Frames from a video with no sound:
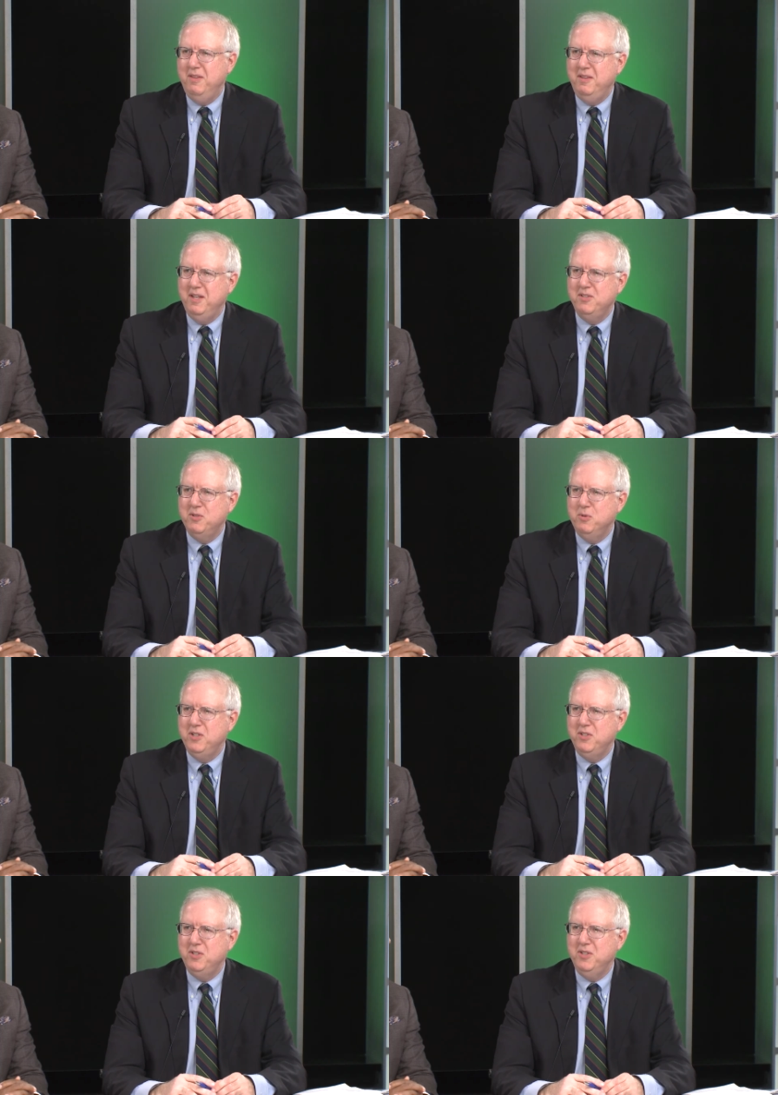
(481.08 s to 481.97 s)
they
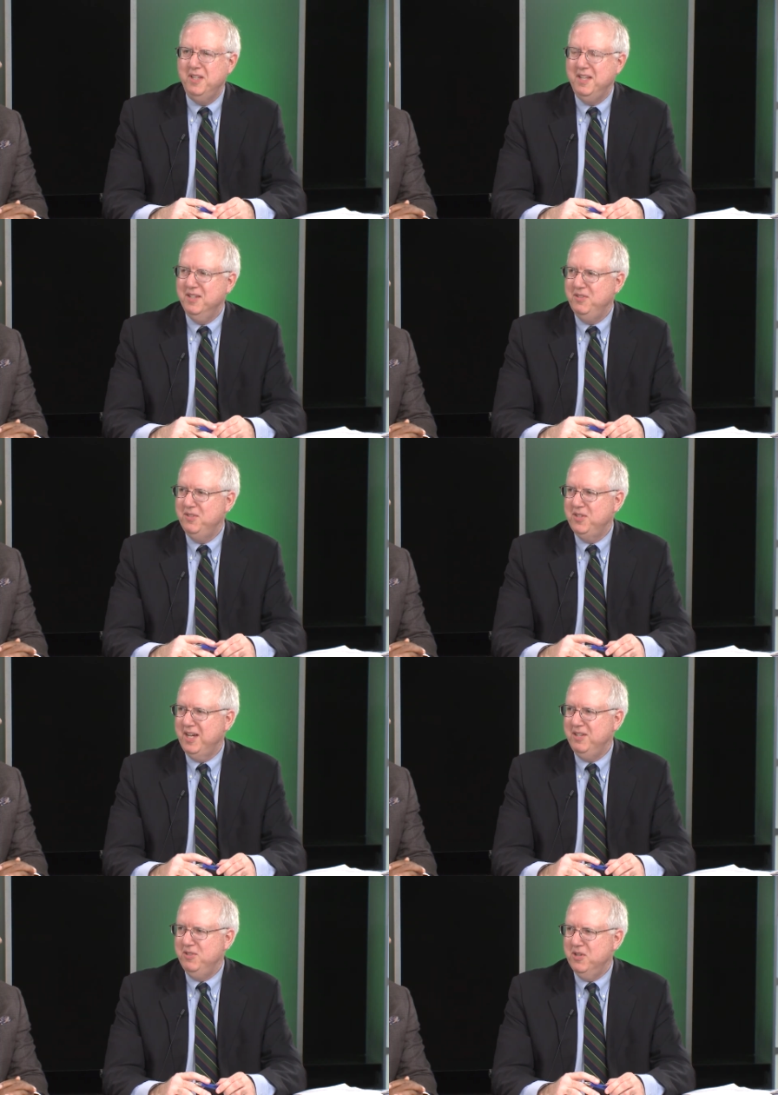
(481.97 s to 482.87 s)
switched to the
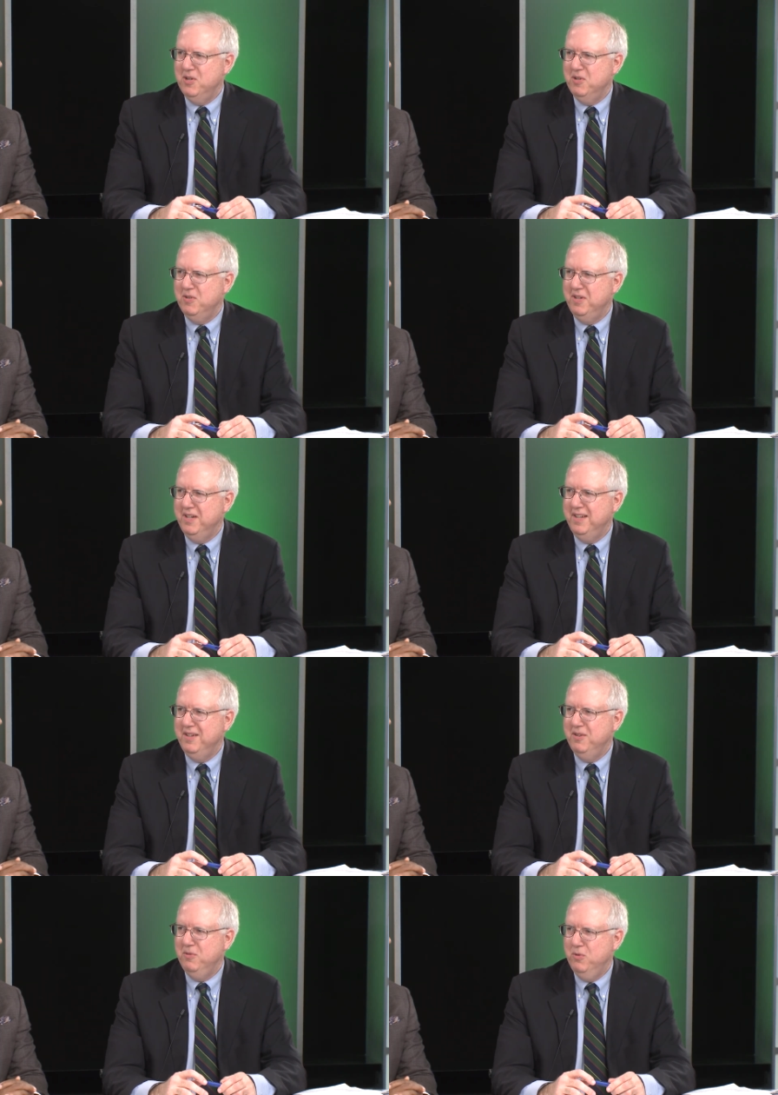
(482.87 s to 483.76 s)
inside zone
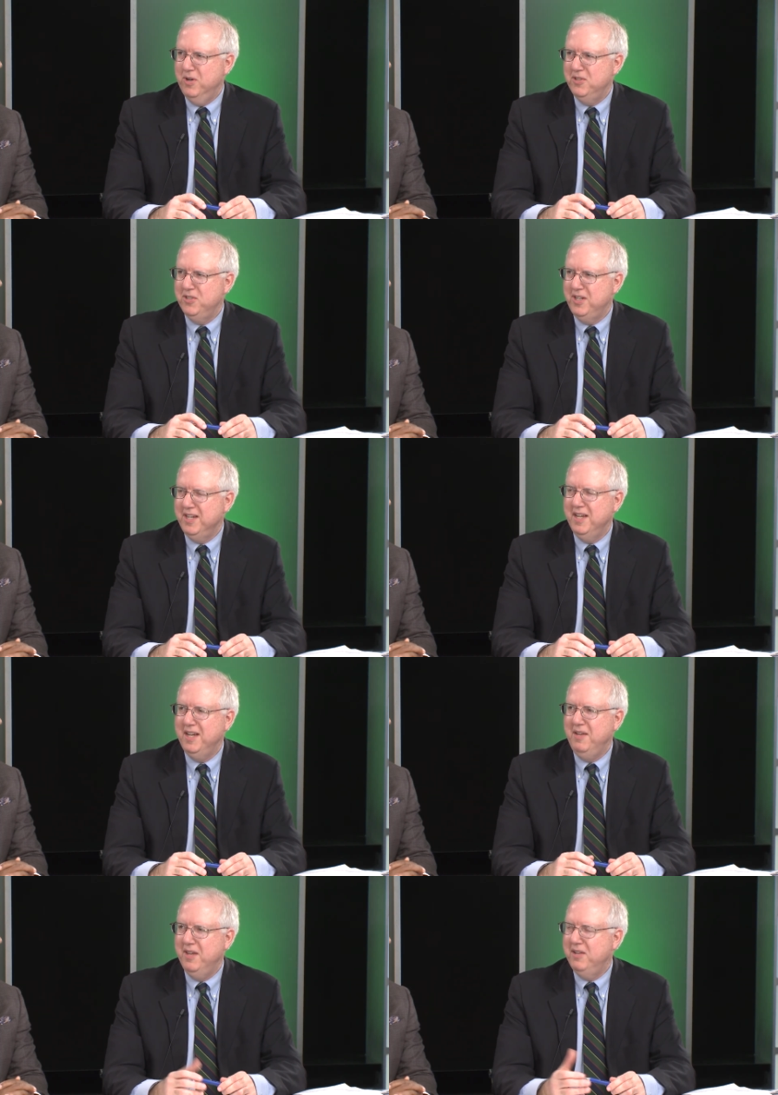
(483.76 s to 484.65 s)
rushing,
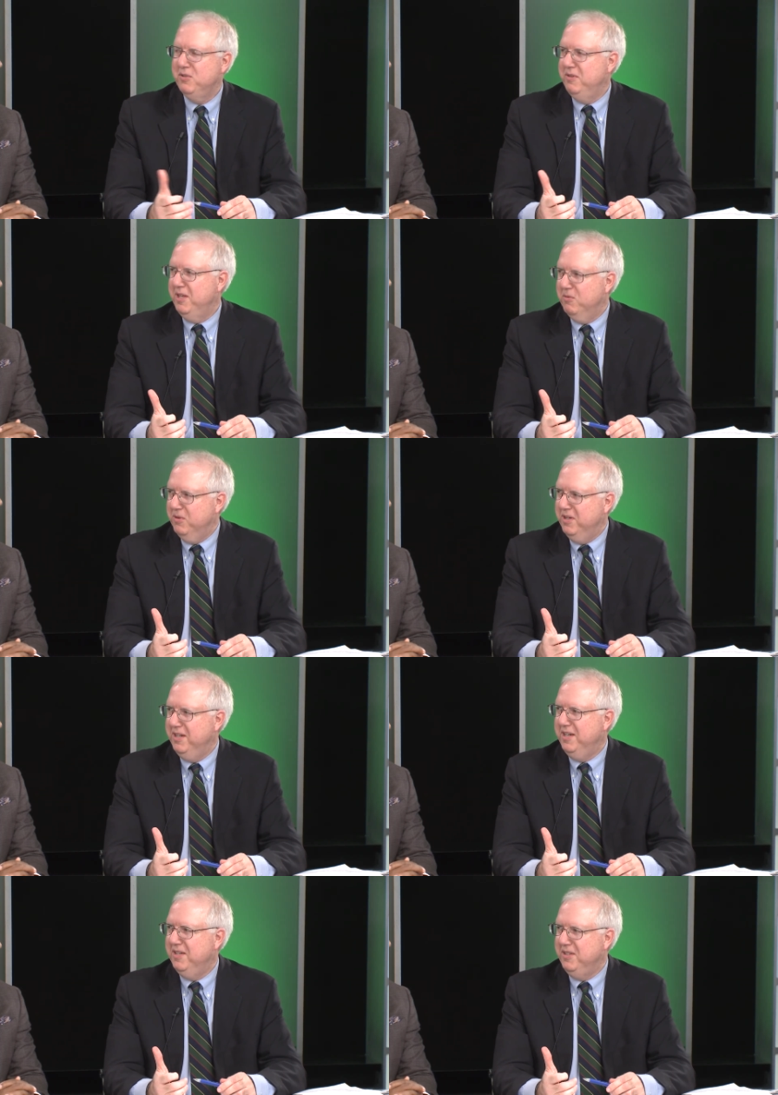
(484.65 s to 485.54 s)
and that's when they
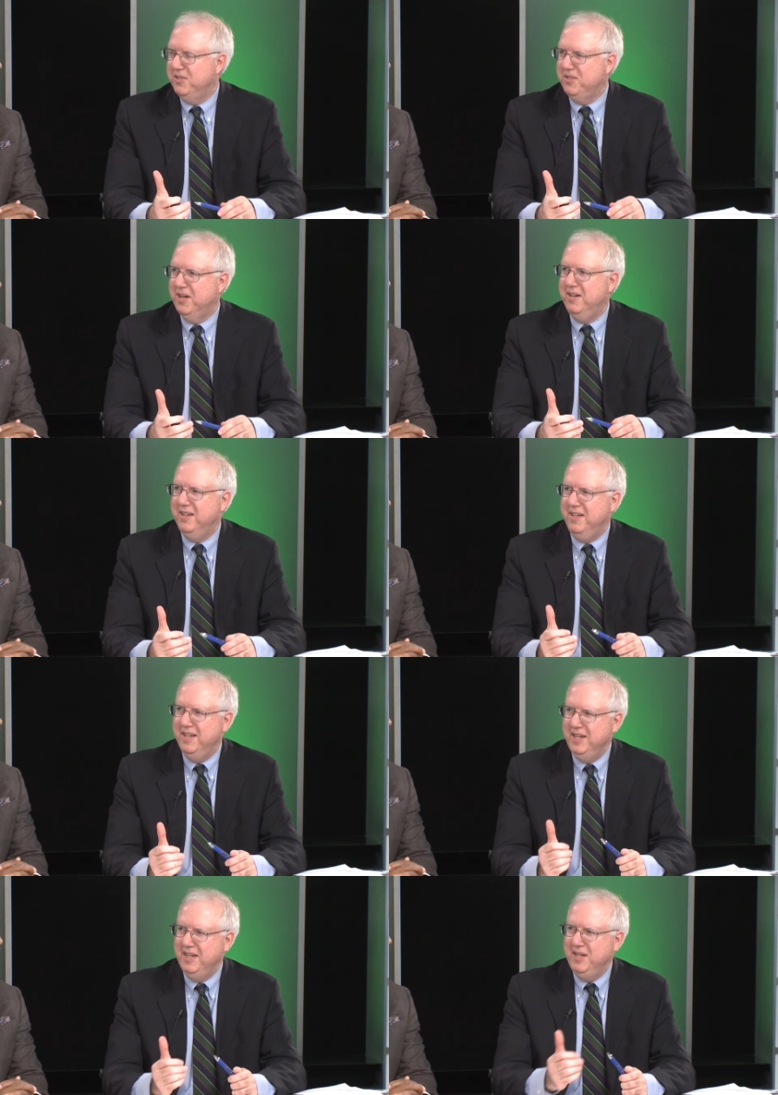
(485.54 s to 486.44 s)
really started
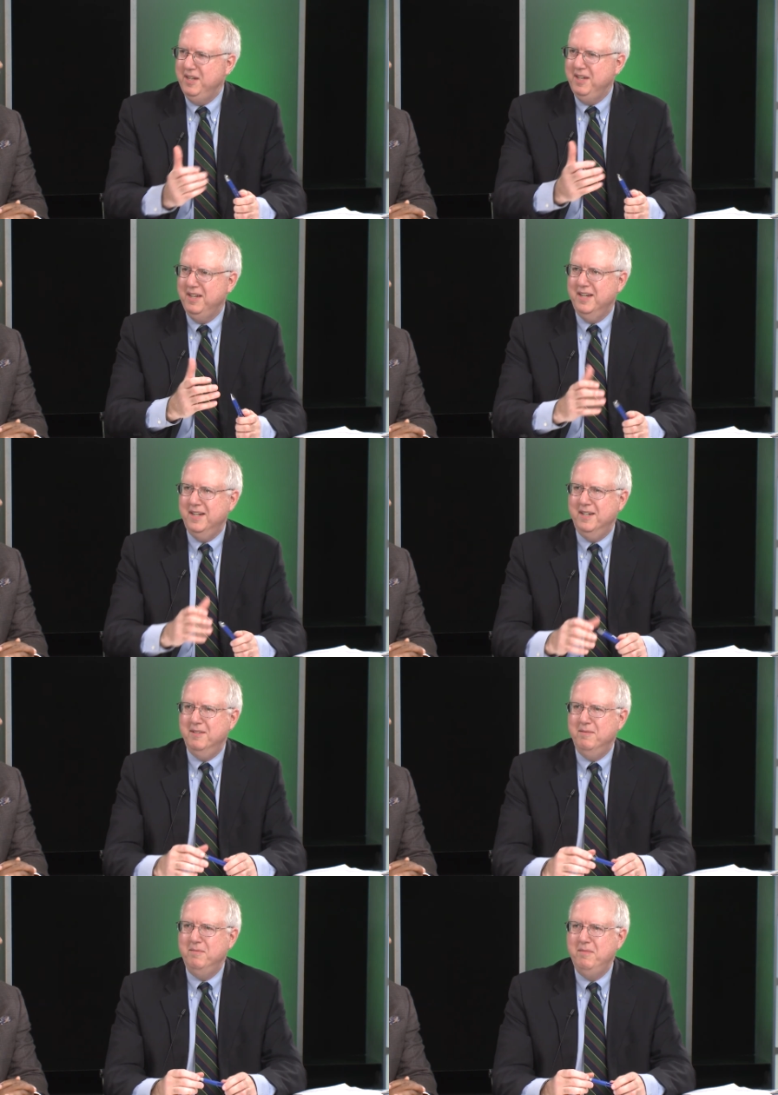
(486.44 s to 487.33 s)

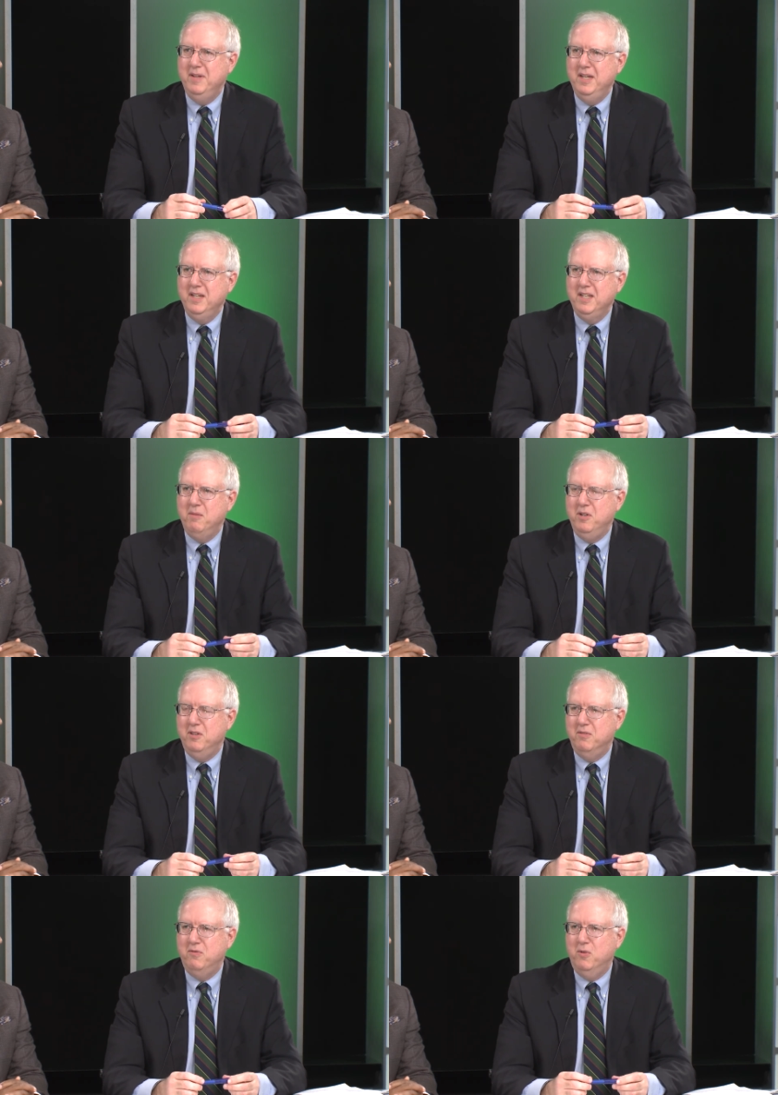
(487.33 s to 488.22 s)
coming to
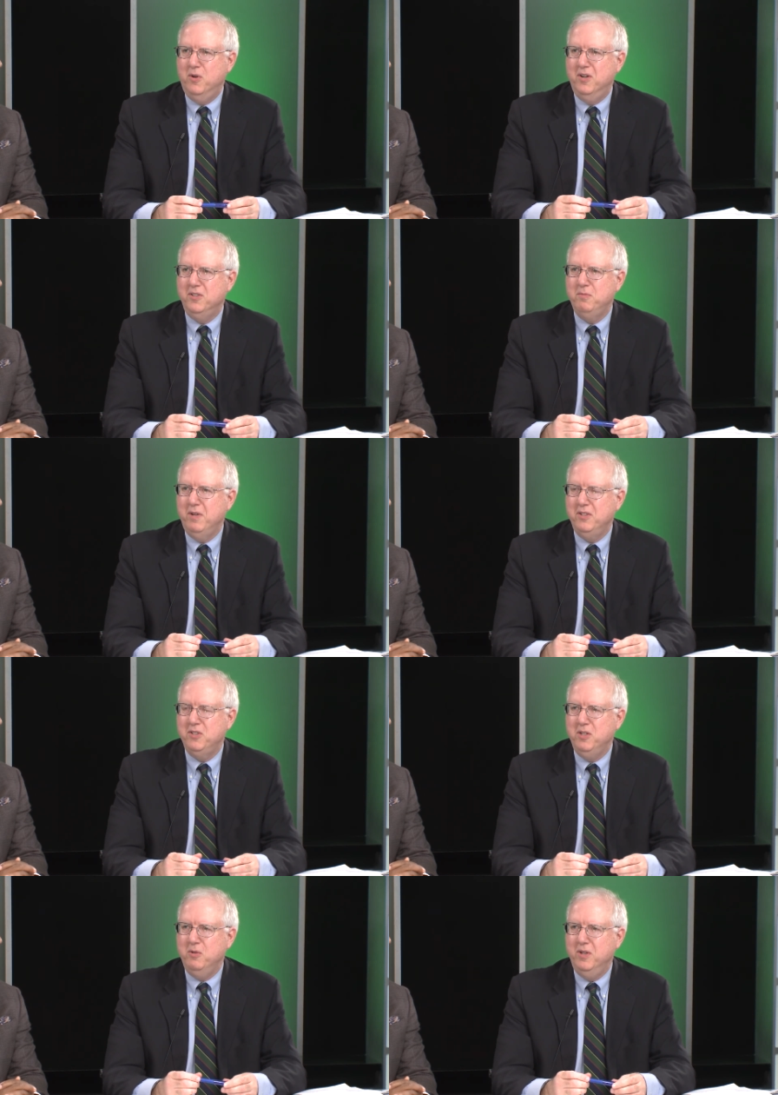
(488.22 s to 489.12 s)
the fore,
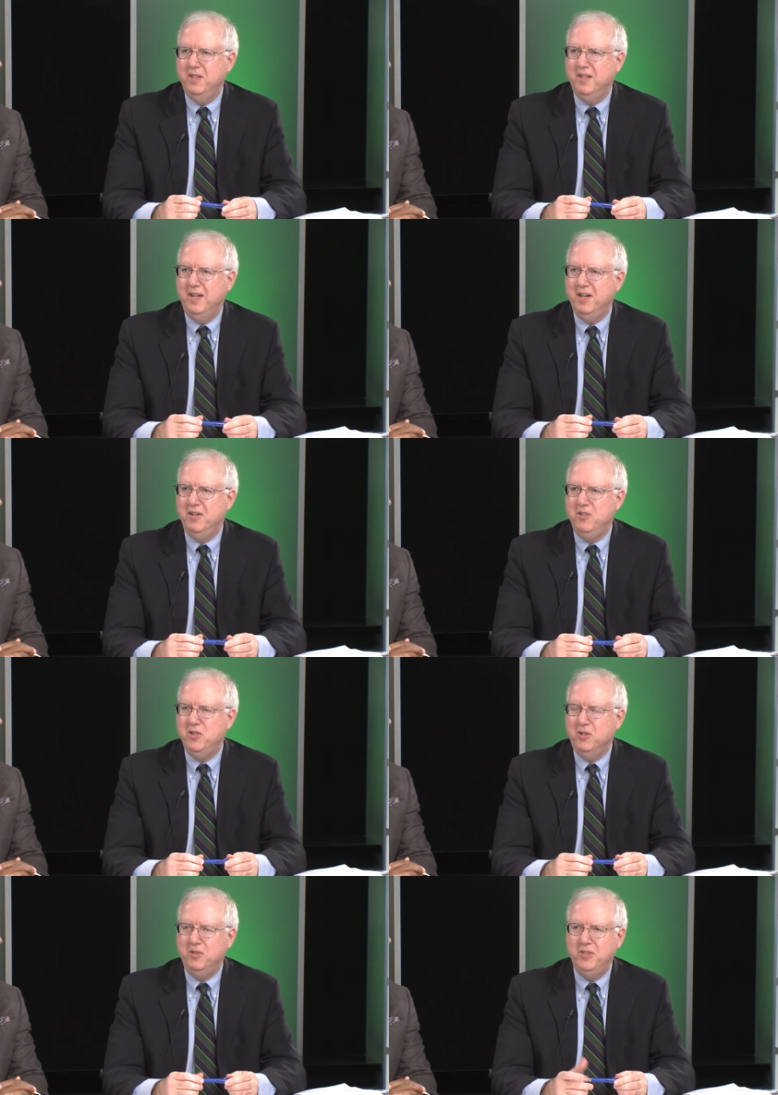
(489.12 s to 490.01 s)
especially with Aaron
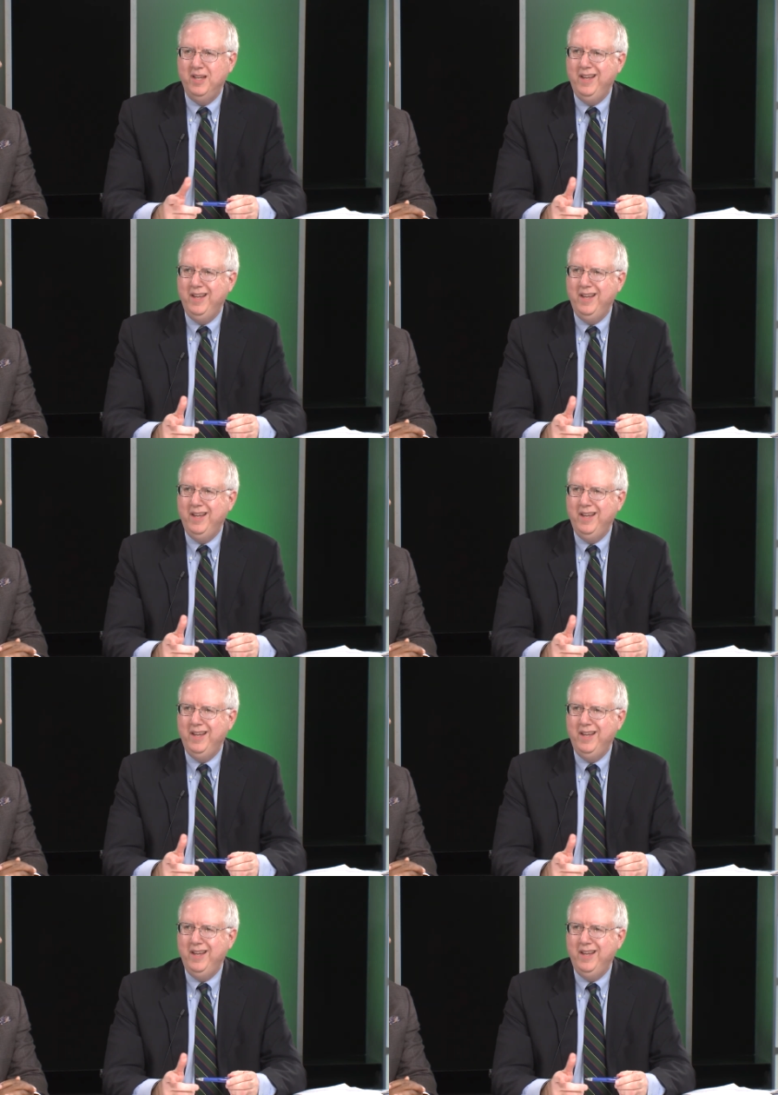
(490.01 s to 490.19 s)
Jones.